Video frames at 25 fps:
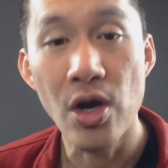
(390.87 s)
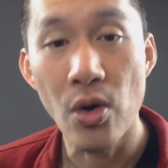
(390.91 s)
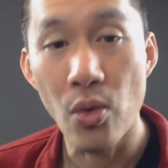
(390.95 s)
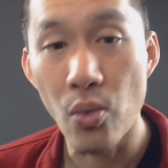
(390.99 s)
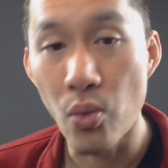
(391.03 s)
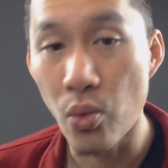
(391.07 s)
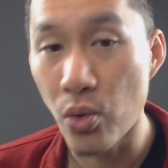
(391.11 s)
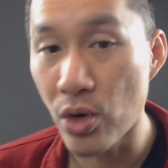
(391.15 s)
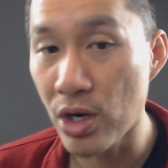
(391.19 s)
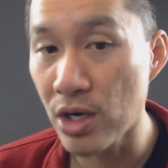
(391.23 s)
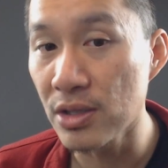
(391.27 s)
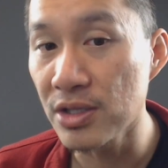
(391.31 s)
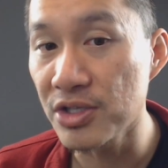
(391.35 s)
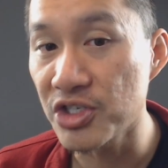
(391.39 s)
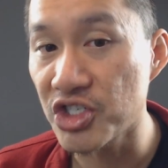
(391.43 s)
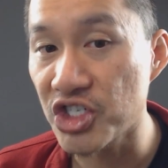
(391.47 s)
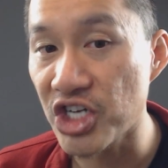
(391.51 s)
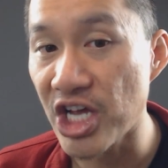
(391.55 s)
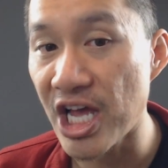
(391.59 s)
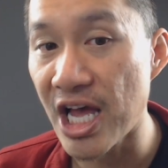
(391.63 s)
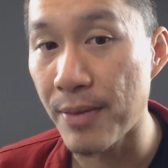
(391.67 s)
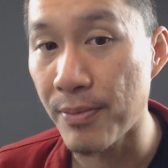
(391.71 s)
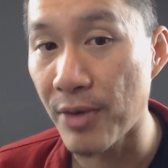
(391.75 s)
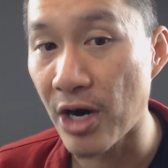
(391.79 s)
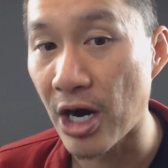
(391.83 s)
will
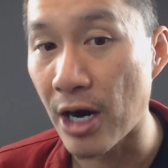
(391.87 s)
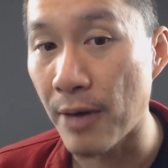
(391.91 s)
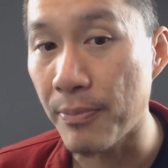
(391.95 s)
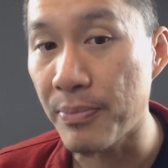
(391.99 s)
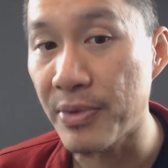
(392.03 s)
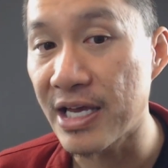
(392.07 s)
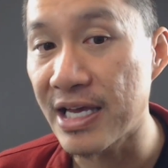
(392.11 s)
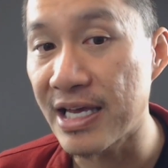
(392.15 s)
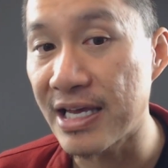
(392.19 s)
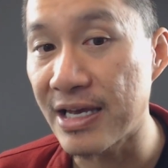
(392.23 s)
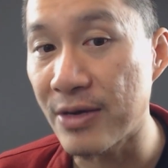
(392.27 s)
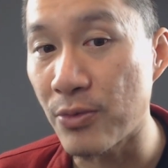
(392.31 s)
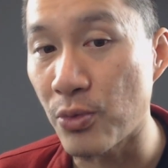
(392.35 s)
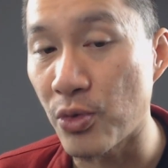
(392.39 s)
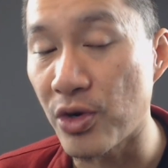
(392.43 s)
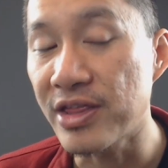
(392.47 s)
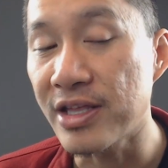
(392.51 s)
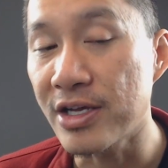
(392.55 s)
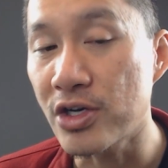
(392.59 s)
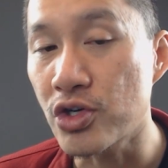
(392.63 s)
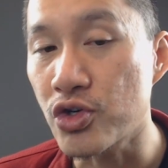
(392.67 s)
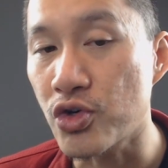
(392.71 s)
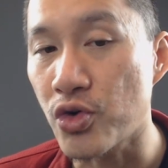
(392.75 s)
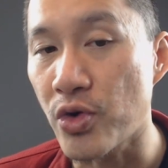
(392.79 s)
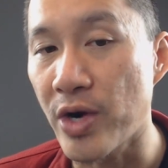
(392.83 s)
jam up
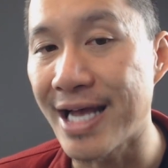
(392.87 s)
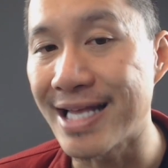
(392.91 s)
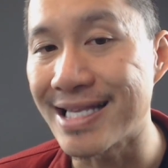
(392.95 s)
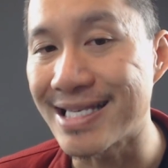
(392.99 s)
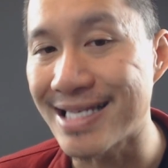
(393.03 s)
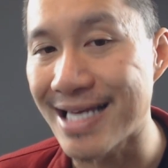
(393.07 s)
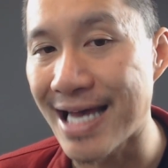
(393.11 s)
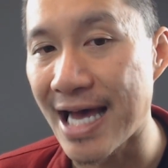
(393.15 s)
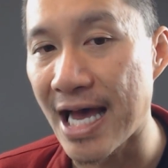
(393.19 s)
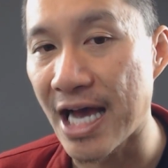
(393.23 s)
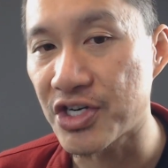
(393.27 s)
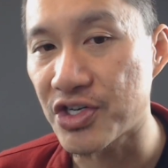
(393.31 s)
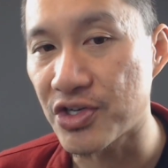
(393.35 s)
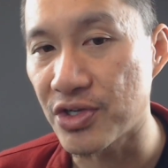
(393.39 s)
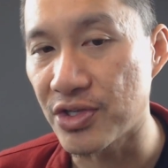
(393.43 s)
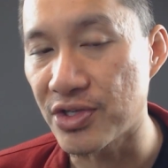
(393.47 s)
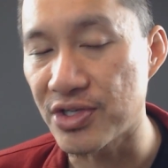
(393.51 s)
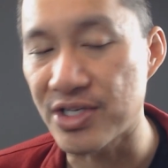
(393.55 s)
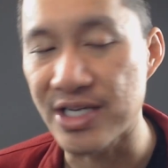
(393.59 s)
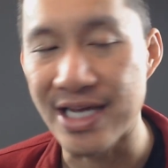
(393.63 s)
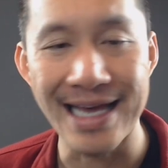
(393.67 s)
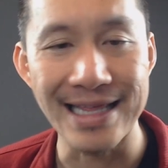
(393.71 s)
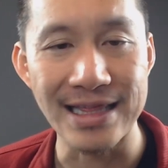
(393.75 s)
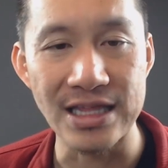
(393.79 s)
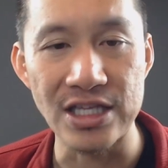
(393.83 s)
with
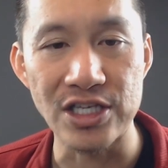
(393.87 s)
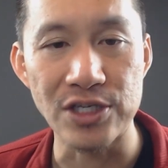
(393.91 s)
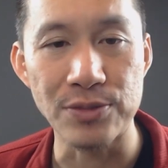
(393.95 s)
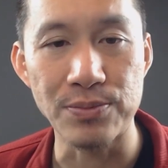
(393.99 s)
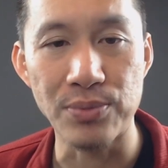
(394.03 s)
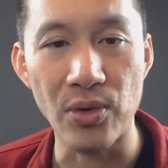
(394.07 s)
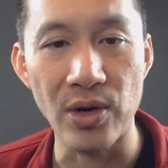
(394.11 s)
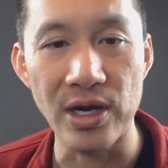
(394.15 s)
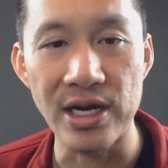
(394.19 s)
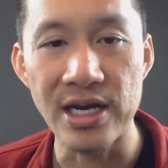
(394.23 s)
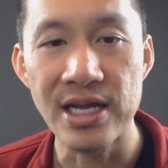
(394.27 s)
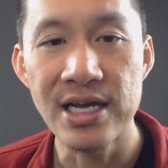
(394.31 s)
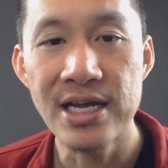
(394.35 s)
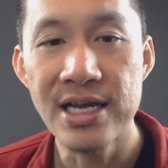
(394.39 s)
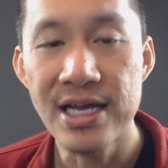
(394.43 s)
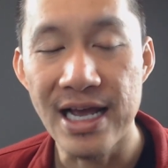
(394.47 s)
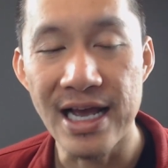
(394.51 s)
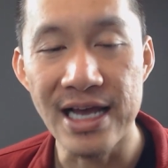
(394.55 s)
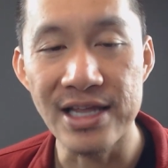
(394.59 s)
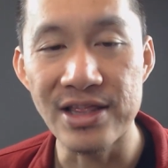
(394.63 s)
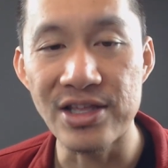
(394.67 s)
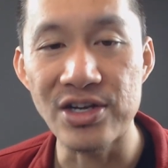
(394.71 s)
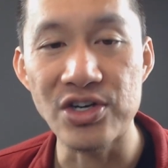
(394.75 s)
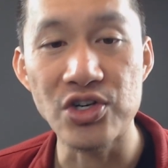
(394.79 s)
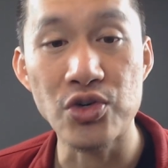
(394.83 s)
transactions at this point,
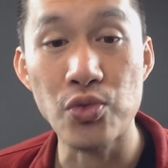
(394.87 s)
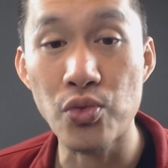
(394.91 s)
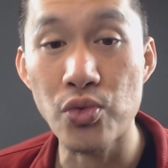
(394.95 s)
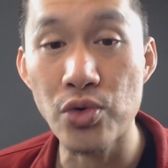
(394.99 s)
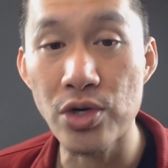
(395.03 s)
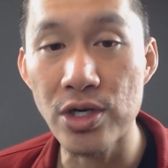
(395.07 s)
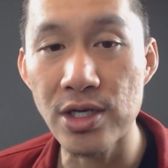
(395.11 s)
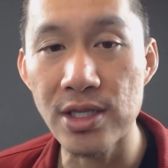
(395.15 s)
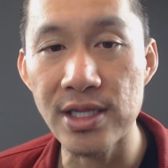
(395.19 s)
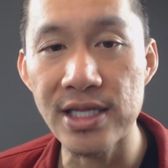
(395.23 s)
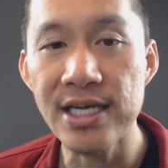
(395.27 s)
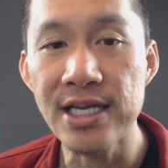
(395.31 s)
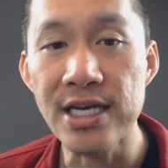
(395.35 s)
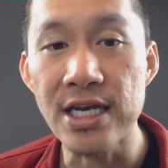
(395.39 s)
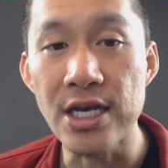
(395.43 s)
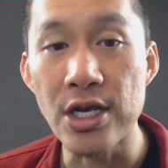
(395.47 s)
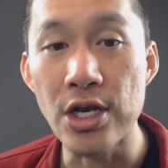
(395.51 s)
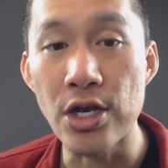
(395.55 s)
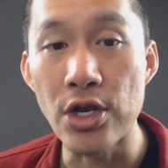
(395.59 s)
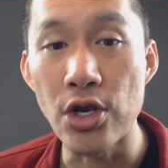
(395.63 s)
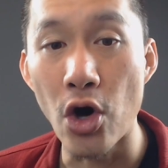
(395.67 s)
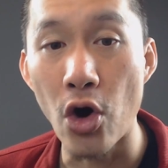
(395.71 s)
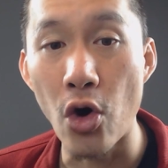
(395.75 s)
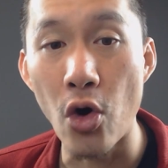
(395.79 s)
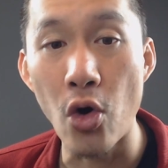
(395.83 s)
and there's really
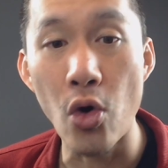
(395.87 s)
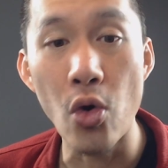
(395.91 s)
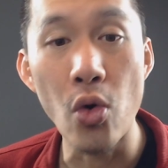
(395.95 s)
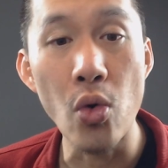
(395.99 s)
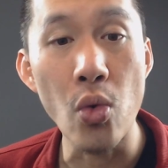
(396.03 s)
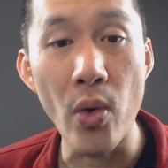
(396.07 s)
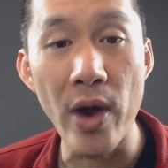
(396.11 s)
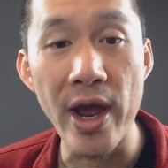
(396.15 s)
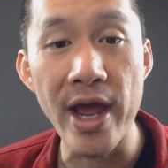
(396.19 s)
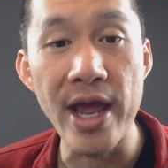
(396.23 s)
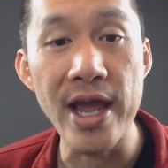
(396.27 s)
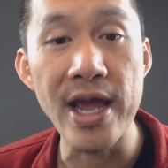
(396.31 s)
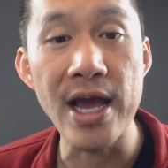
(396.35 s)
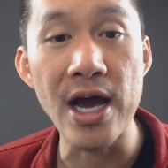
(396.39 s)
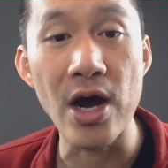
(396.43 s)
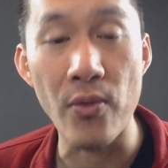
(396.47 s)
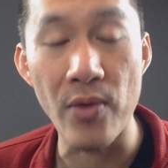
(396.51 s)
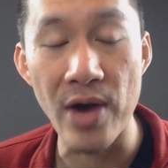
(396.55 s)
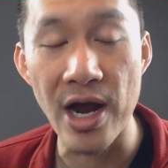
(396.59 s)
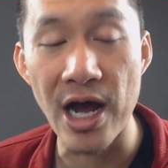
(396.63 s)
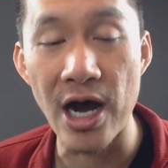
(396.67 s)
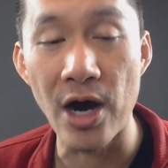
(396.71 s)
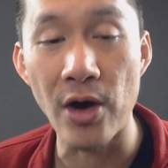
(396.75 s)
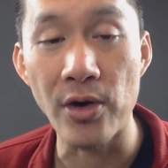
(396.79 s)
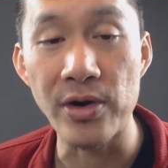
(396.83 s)
no way
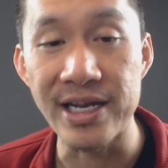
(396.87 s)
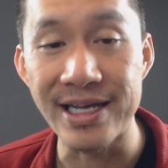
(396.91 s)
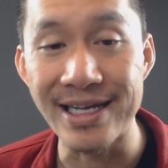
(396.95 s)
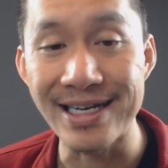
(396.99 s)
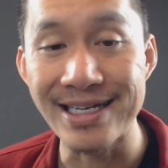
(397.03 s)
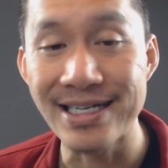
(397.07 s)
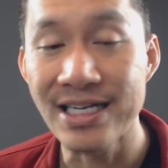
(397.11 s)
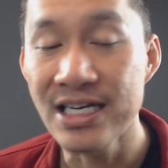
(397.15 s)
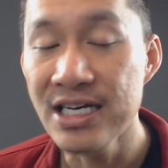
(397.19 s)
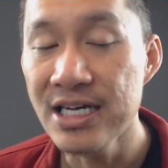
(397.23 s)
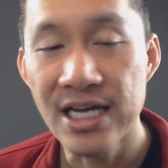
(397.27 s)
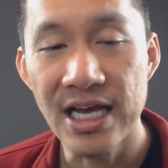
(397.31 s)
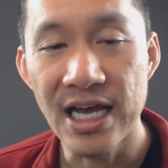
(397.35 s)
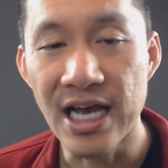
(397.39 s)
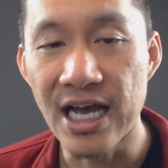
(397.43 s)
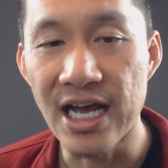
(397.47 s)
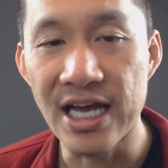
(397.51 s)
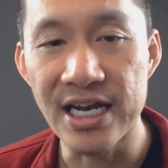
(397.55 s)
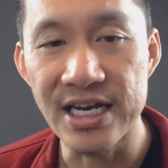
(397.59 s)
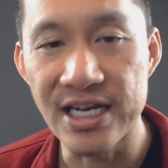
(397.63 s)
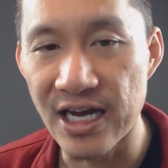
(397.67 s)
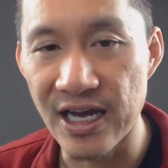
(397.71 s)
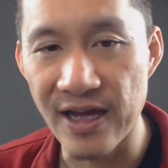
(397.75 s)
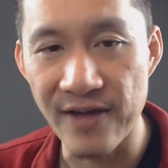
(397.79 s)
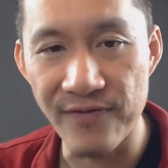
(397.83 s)
around it.
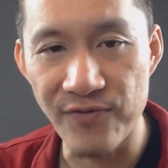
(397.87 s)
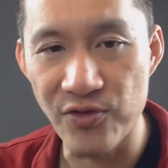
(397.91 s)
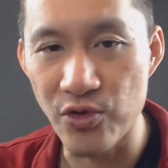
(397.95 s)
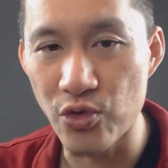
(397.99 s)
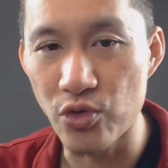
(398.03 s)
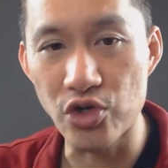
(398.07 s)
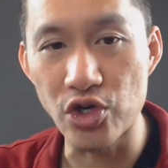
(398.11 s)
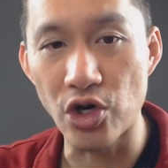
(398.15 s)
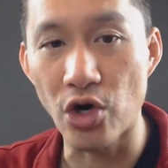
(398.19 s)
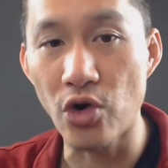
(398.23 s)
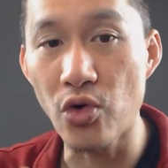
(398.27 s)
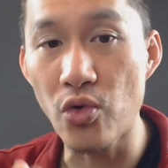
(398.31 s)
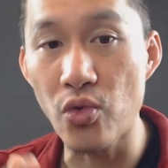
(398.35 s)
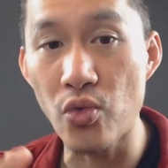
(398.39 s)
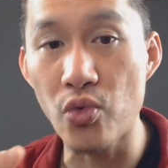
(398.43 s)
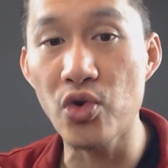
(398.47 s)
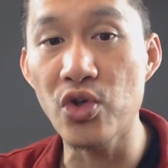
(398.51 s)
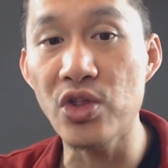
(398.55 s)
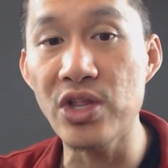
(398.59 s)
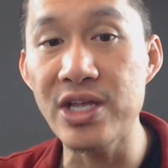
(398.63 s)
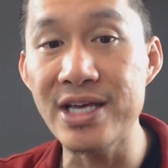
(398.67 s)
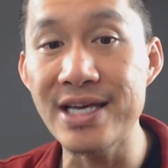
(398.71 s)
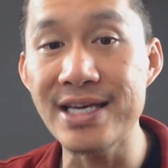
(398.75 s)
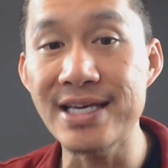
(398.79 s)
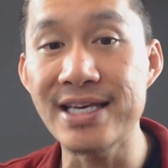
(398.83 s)
And if you don't
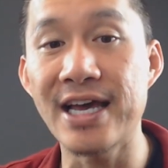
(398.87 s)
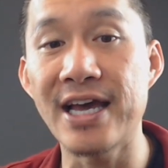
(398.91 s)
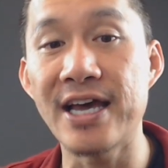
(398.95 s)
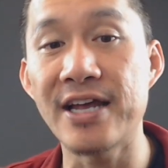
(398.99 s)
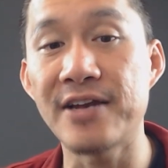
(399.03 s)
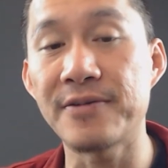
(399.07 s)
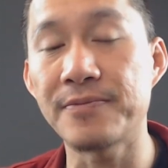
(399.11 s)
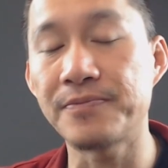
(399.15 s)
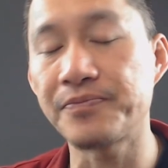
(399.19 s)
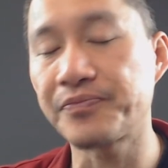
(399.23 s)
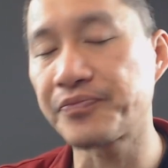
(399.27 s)
really get